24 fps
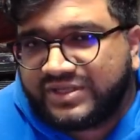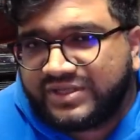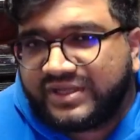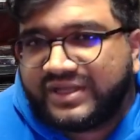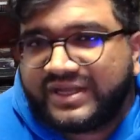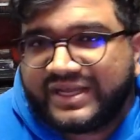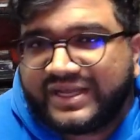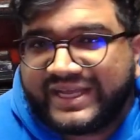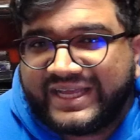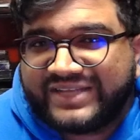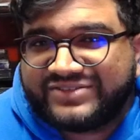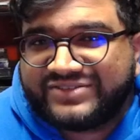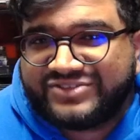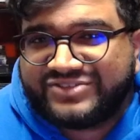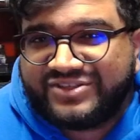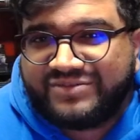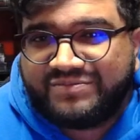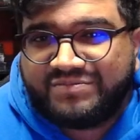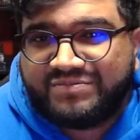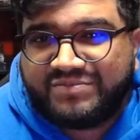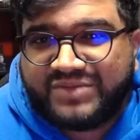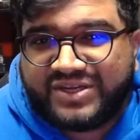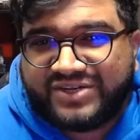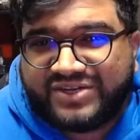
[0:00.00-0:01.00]
against the
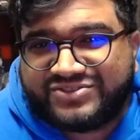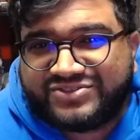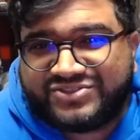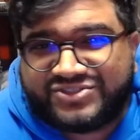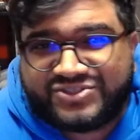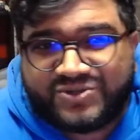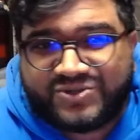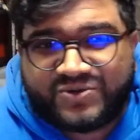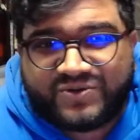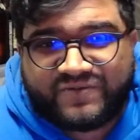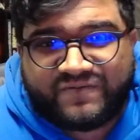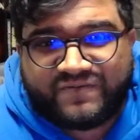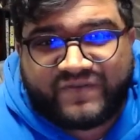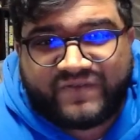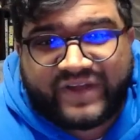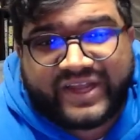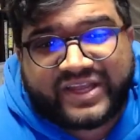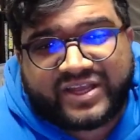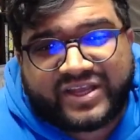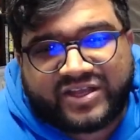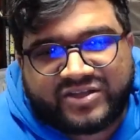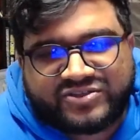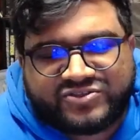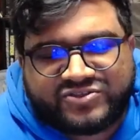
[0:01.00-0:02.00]
Minnesota
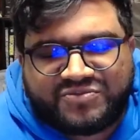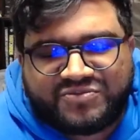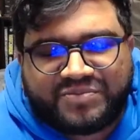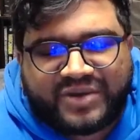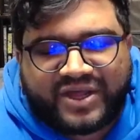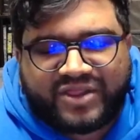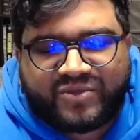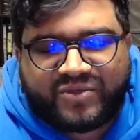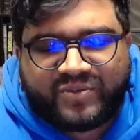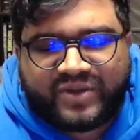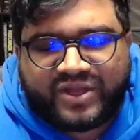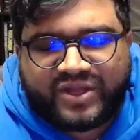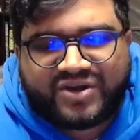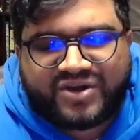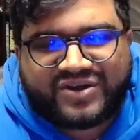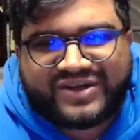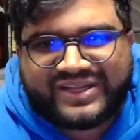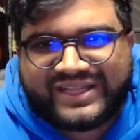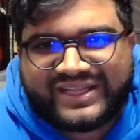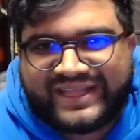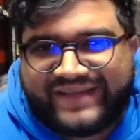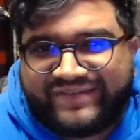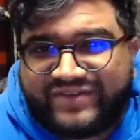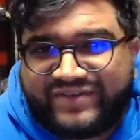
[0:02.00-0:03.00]
Vikings, who, by the way, are
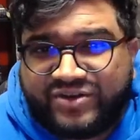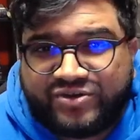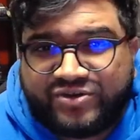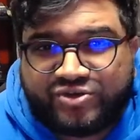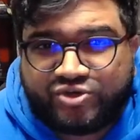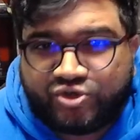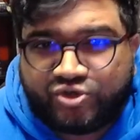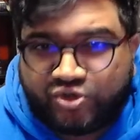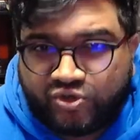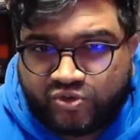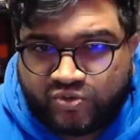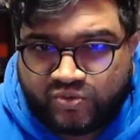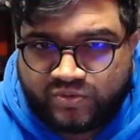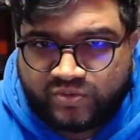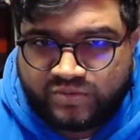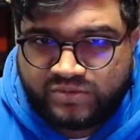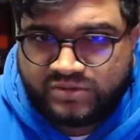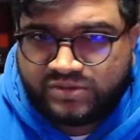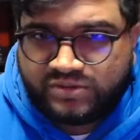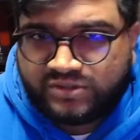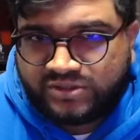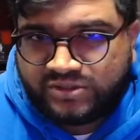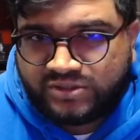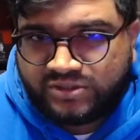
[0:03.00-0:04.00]
11-2
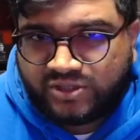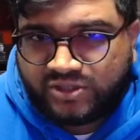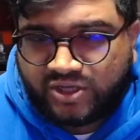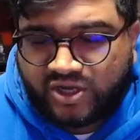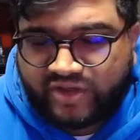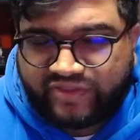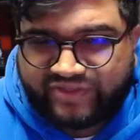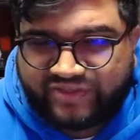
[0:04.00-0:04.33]
on the